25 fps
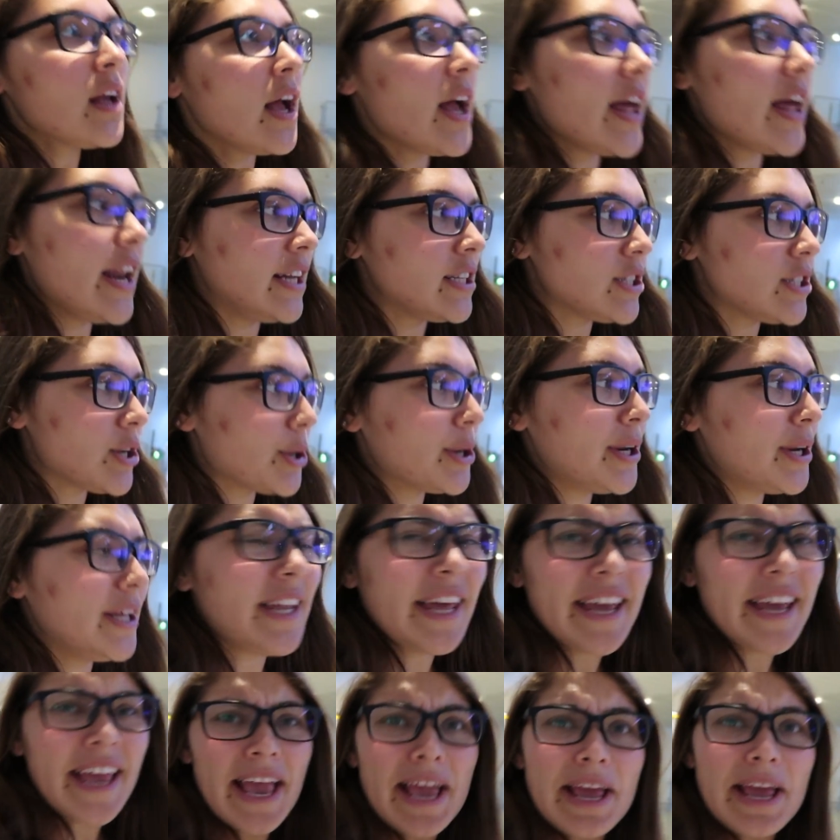And it's already
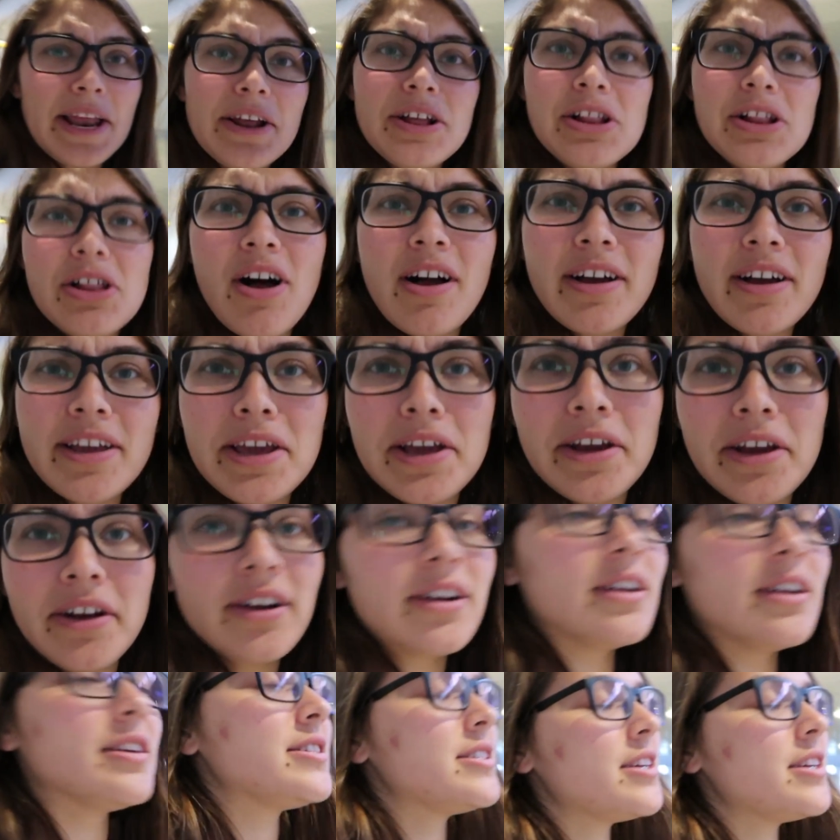like eight o'clock here.